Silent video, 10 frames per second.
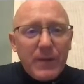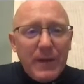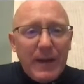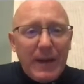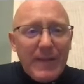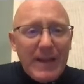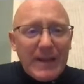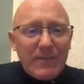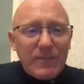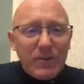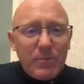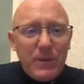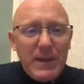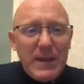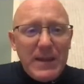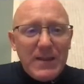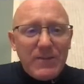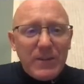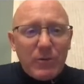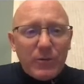And that gives us P is
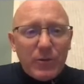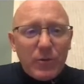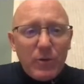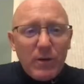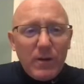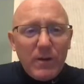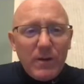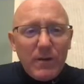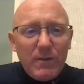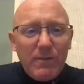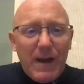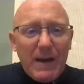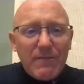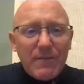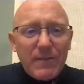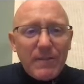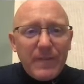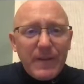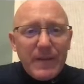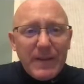equal to 5.
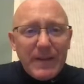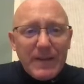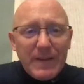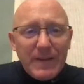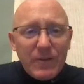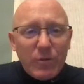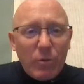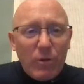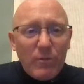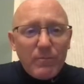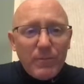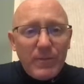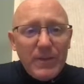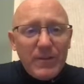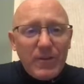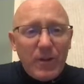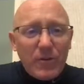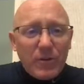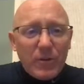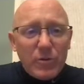So this is our
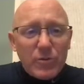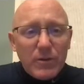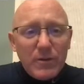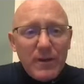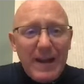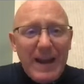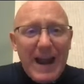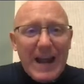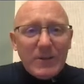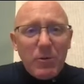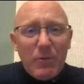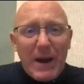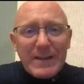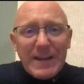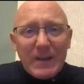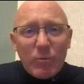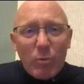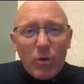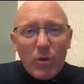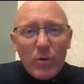solution. How do we write it in
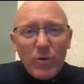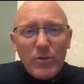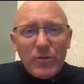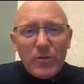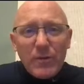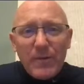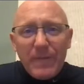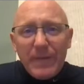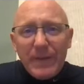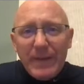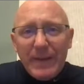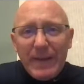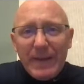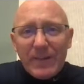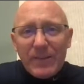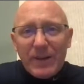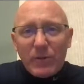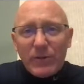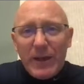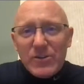words, in set
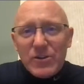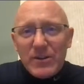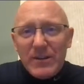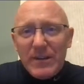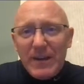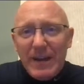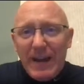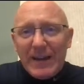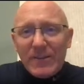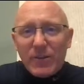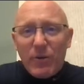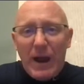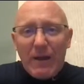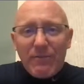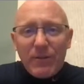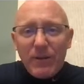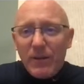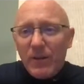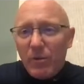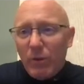notation, and as a graph?
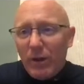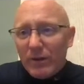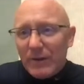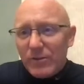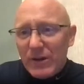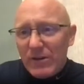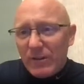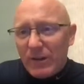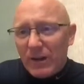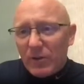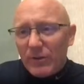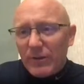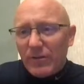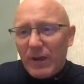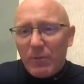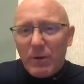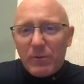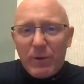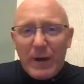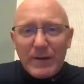Well, let's change the color, and this is how we would
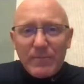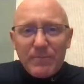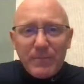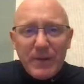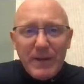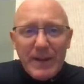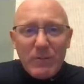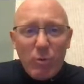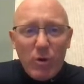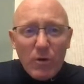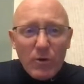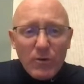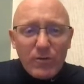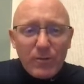write it. In words,